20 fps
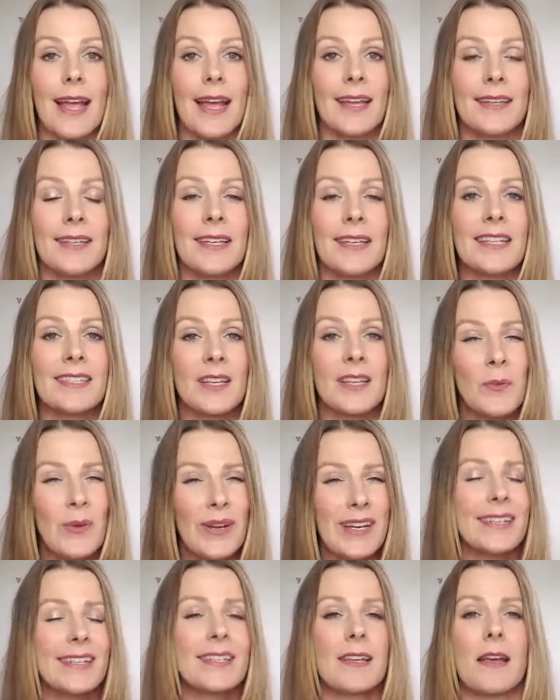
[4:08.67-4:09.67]
And it's that
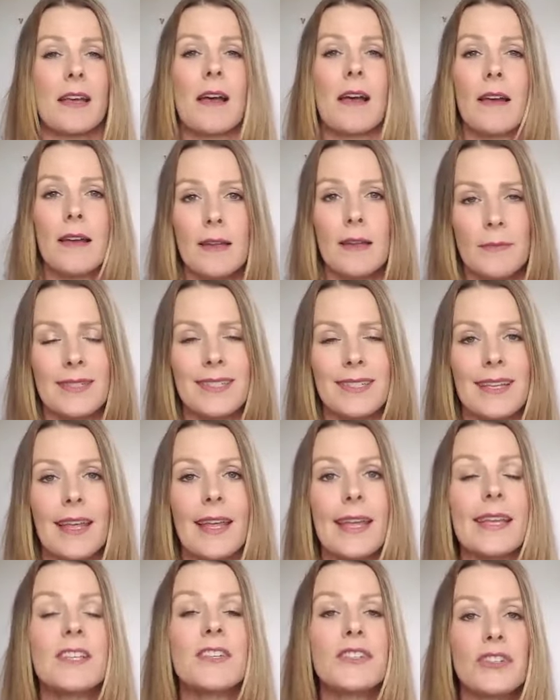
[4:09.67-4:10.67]
we need time to
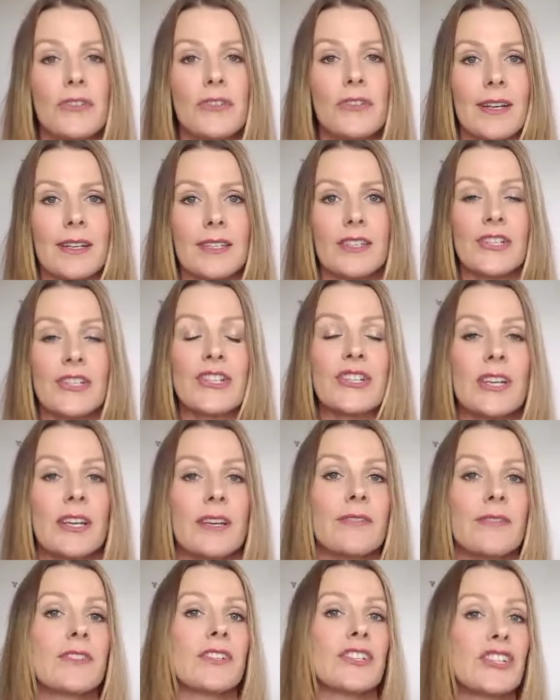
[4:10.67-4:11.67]
integrate, to
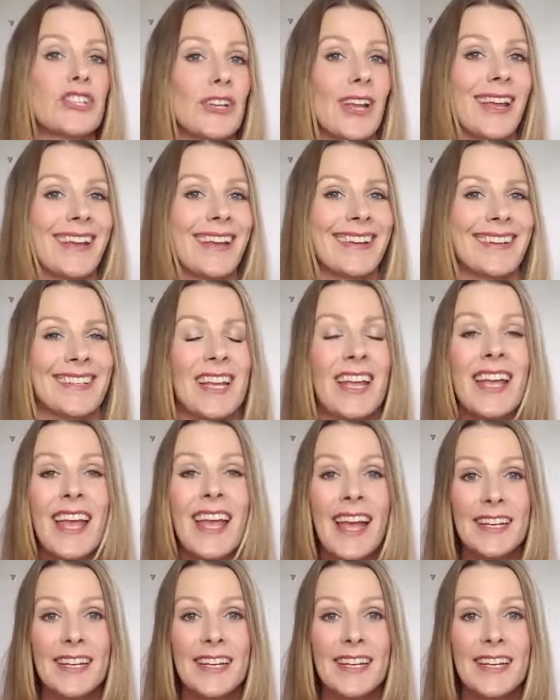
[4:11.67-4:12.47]
shift, to change,